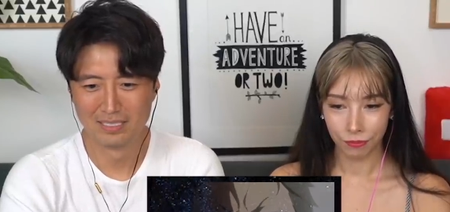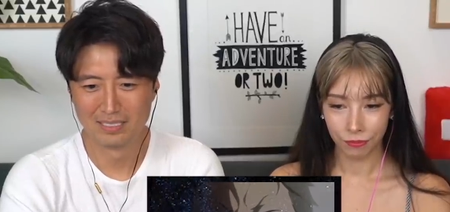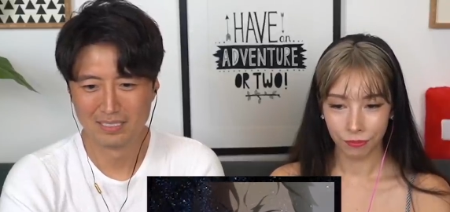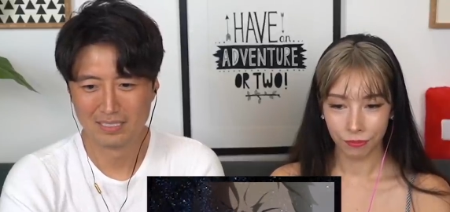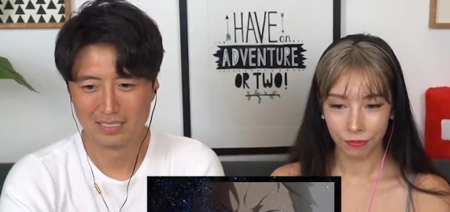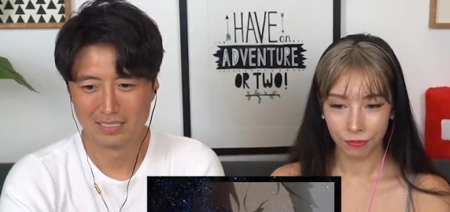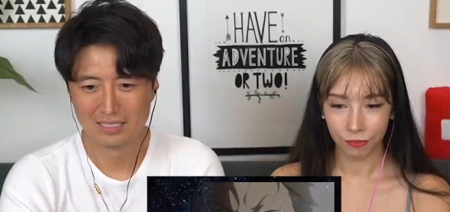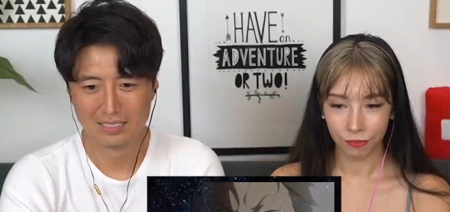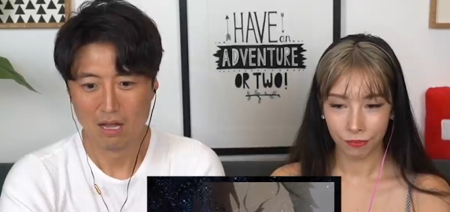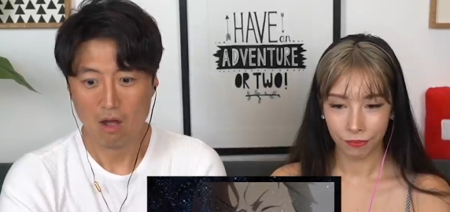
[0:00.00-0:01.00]

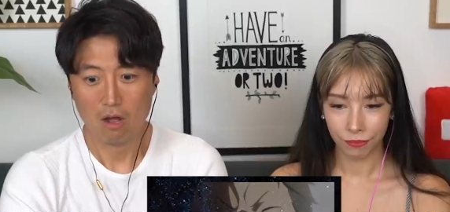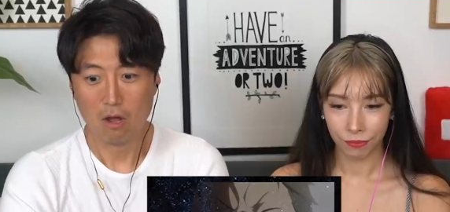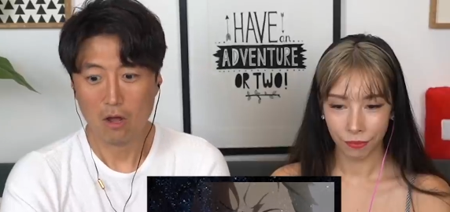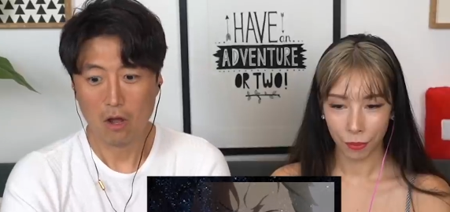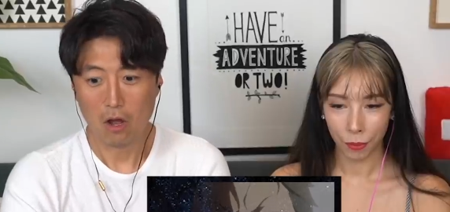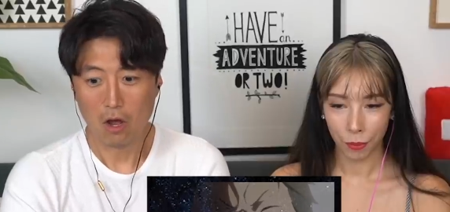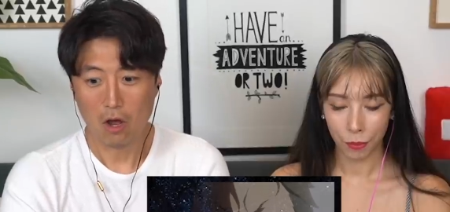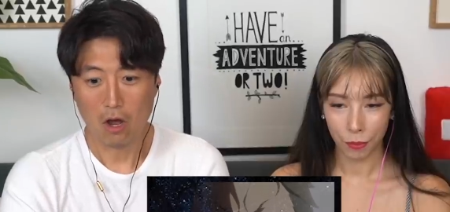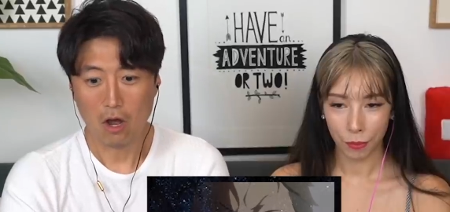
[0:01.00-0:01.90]
[no speech]